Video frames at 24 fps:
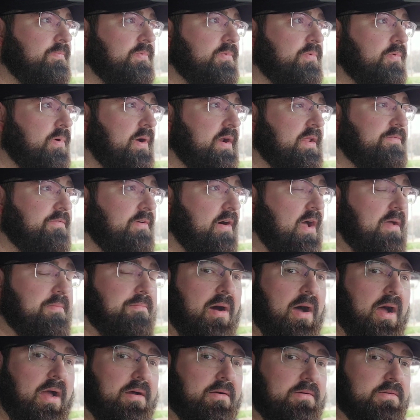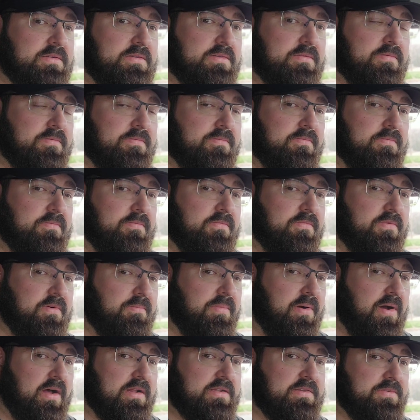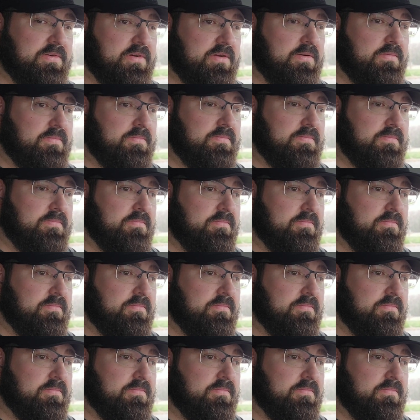25 miles from Pottsville,